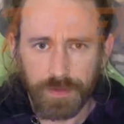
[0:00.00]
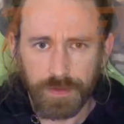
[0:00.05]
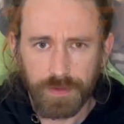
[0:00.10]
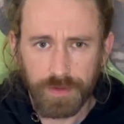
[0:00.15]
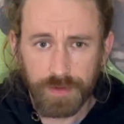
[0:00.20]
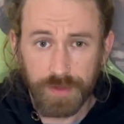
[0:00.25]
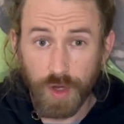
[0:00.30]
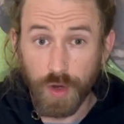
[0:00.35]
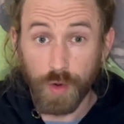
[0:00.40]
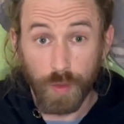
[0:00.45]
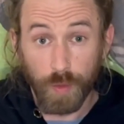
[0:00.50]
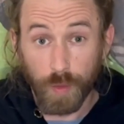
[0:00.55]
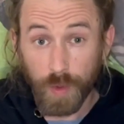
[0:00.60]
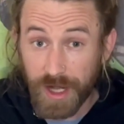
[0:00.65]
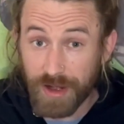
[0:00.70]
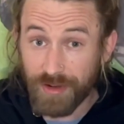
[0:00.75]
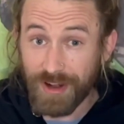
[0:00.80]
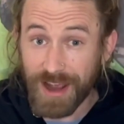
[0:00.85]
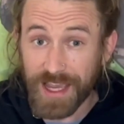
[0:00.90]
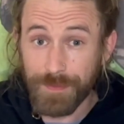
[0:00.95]
So, will
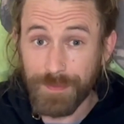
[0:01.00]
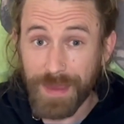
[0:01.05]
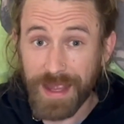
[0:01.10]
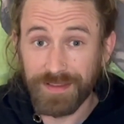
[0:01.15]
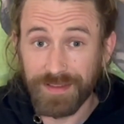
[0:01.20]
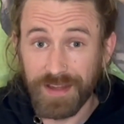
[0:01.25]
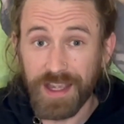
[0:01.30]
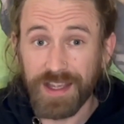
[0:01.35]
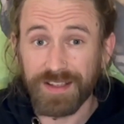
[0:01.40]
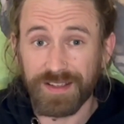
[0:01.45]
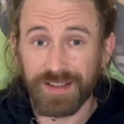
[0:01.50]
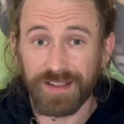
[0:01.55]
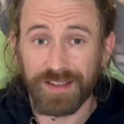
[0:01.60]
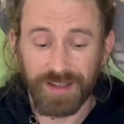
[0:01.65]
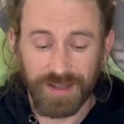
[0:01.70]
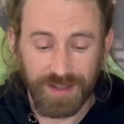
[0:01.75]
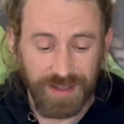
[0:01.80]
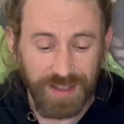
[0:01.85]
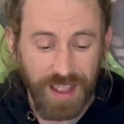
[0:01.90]
I recommend this?